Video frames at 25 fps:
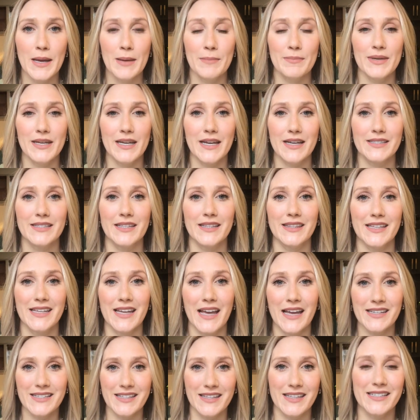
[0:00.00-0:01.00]
because at the
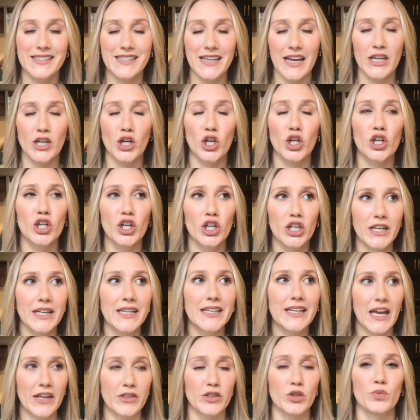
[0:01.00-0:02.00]
end of the day, you're gonna
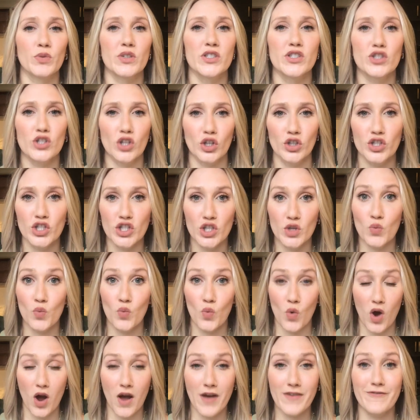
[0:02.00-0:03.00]
get the results you
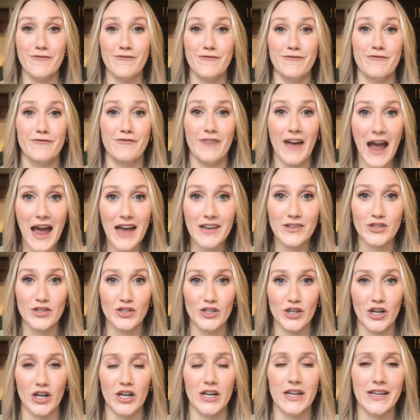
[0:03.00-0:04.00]
want
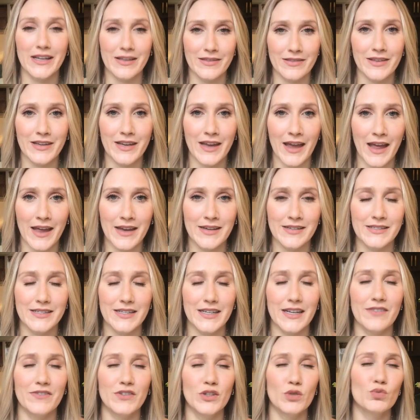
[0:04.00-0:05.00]
faster in the end
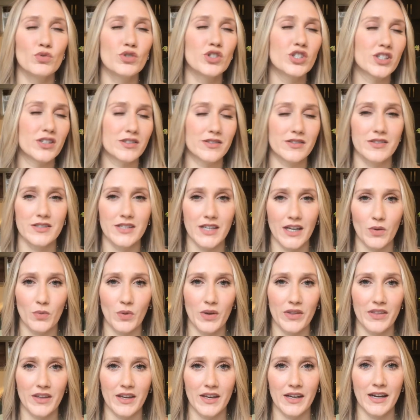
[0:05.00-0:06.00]
if you just stick
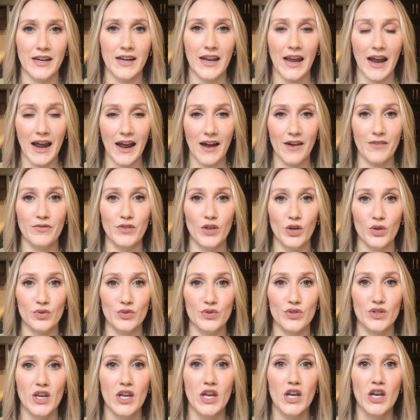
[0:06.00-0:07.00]
with it and have
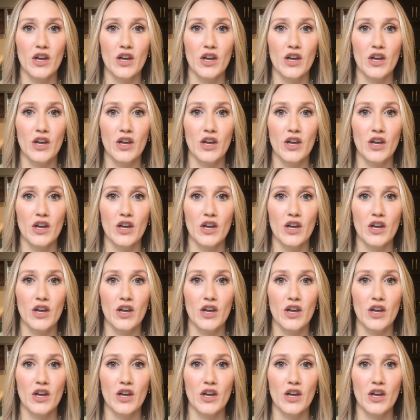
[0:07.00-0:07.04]
those